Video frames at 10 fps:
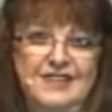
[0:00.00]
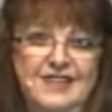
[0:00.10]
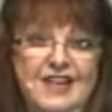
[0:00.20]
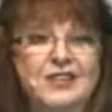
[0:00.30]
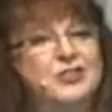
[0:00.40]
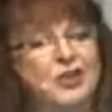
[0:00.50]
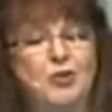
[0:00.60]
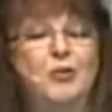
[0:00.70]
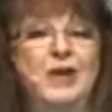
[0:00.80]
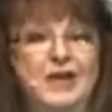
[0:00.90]
and so
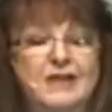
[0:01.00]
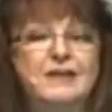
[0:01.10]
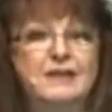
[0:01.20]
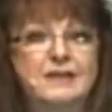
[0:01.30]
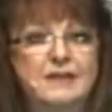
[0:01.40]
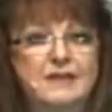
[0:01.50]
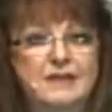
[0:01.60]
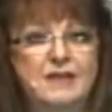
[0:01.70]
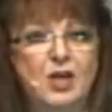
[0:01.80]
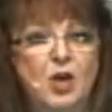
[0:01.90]
do we.
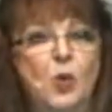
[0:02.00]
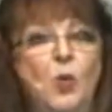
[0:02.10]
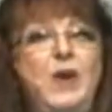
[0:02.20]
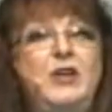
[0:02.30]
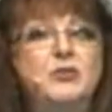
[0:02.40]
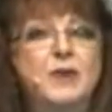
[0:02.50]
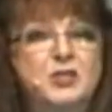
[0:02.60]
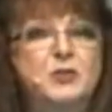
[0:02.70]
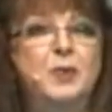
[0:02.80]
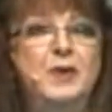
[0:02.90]
We
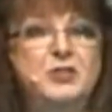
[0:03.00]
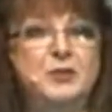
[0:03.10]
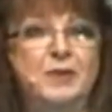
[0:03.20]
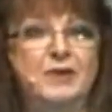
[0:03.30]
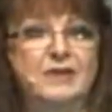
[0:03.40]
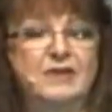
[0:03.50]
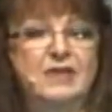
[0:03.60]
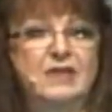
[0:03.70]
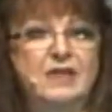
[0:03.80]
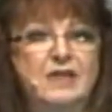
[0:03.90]
trust principle,
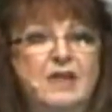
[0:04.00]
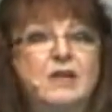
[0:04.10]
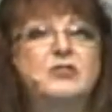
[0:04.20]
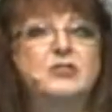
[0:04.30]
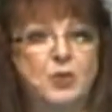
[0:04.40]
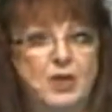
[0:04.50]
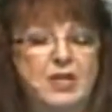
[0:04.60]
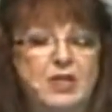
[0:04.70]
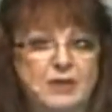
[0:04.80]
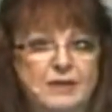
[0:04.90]
so can you.